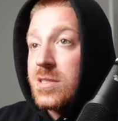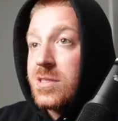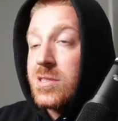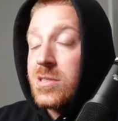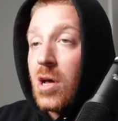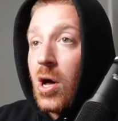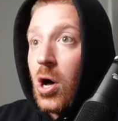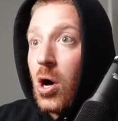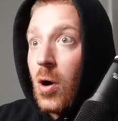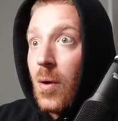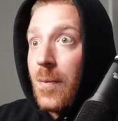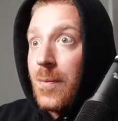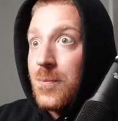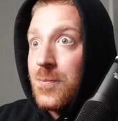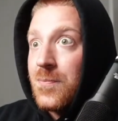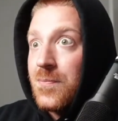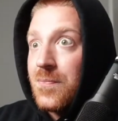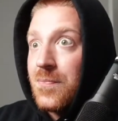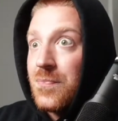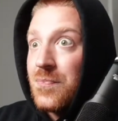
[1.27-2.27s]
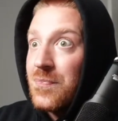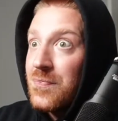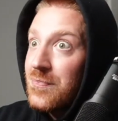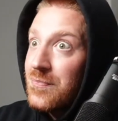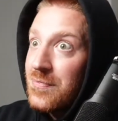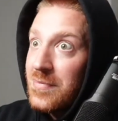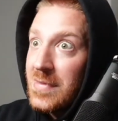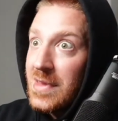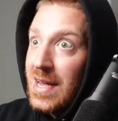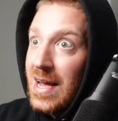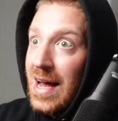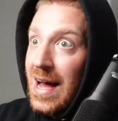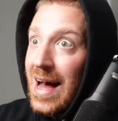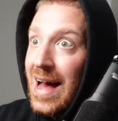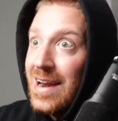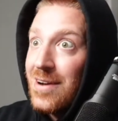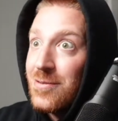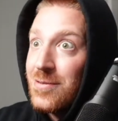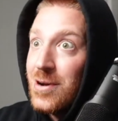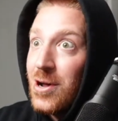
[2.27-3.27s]
So,
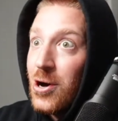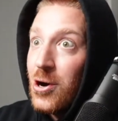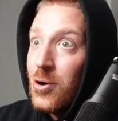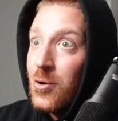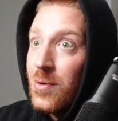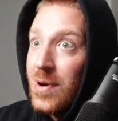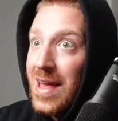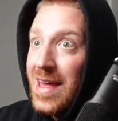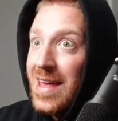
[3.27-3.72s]
I don't know